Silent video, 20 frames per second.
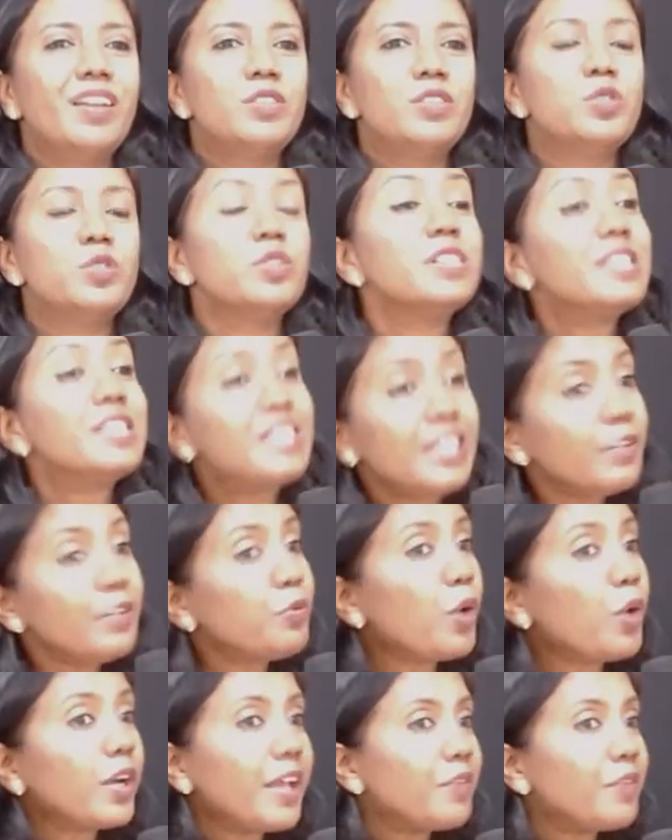to receive
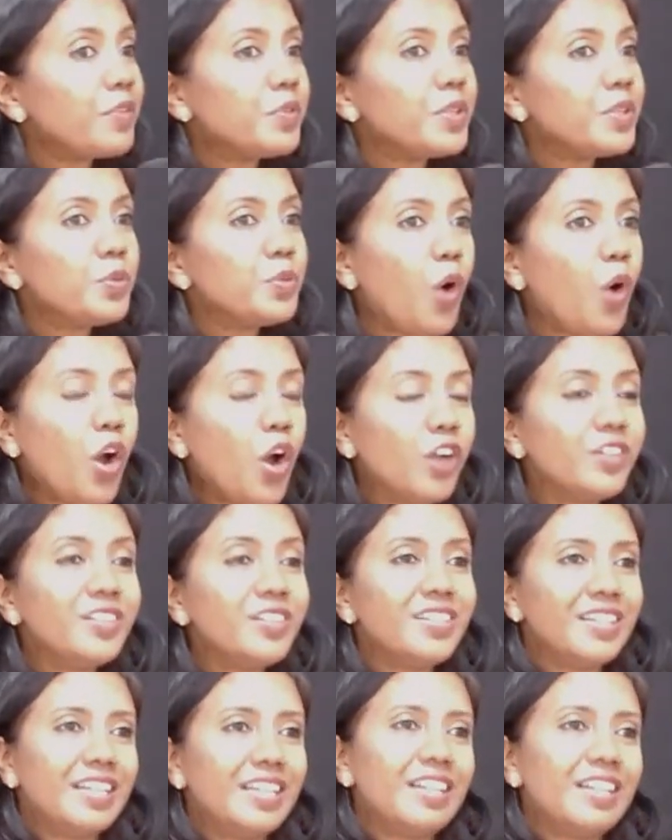whatever we
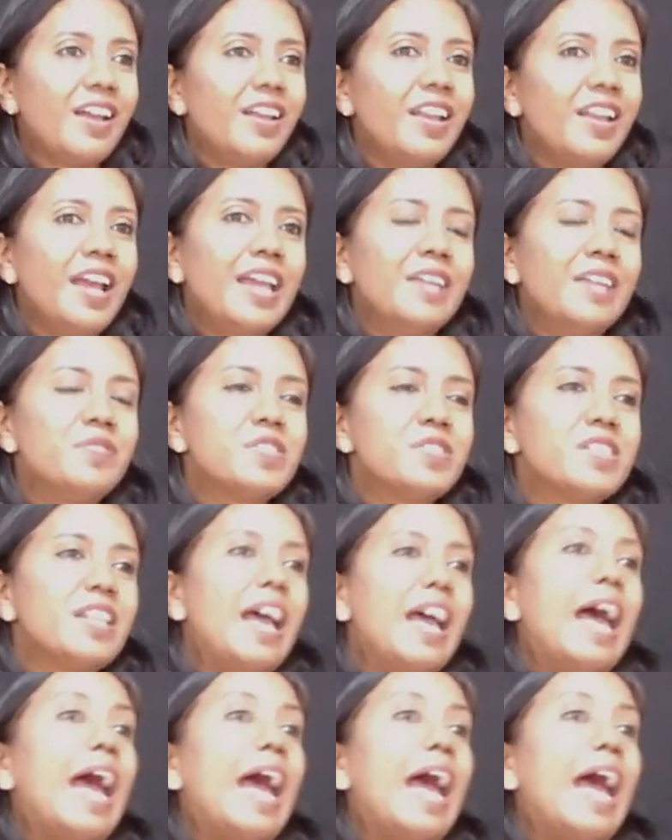want in our lives,